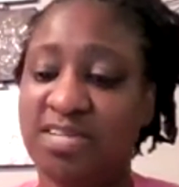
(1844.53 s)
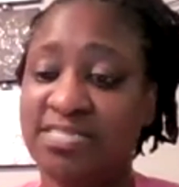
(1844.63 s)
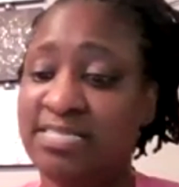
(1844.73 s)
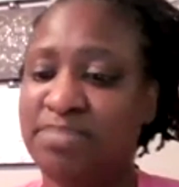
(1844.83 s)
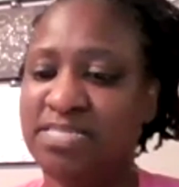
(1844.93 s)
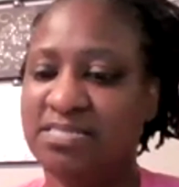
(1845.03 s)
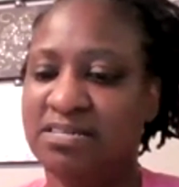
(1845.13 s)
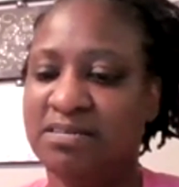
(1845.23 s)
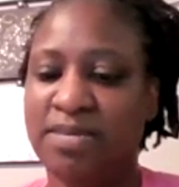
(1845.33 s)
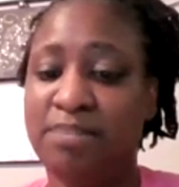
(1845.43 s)
because it
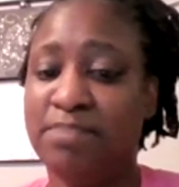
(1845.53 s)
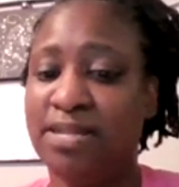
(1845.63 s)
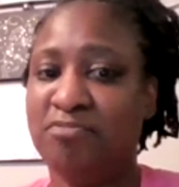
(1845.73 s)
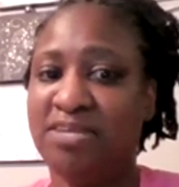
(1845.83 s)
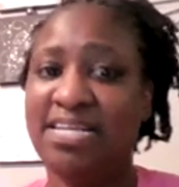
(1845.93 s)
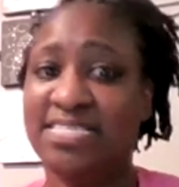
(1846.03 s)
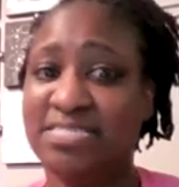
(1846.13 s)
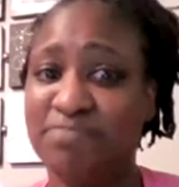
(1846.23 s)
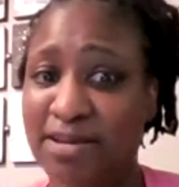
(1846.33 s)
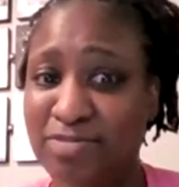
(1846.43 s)
messed up
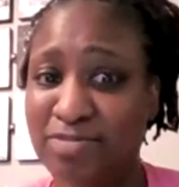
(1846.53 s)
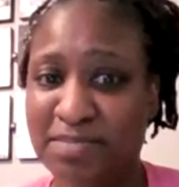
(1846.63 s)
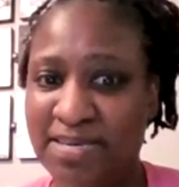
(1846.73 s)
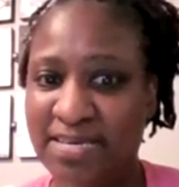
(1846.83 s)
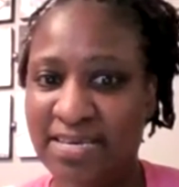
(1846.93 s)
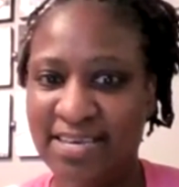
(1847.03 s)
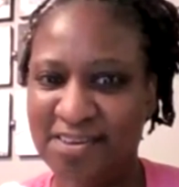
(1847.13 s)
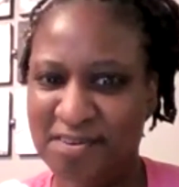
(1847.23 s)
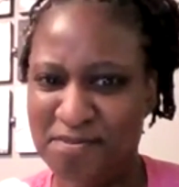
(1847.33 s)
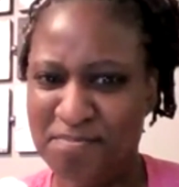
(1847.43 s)
and this belongs to me.
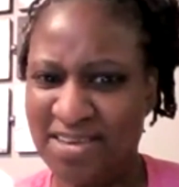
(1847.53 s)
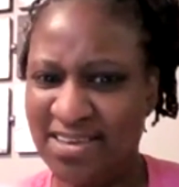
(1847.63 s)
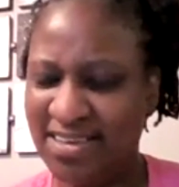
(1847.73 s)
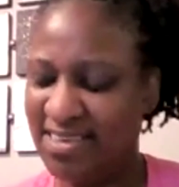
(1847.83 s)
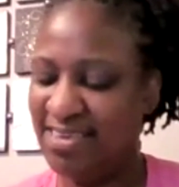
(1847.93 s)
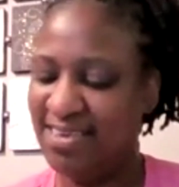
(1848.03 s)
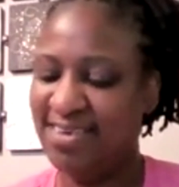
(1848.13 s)
You know what I mean?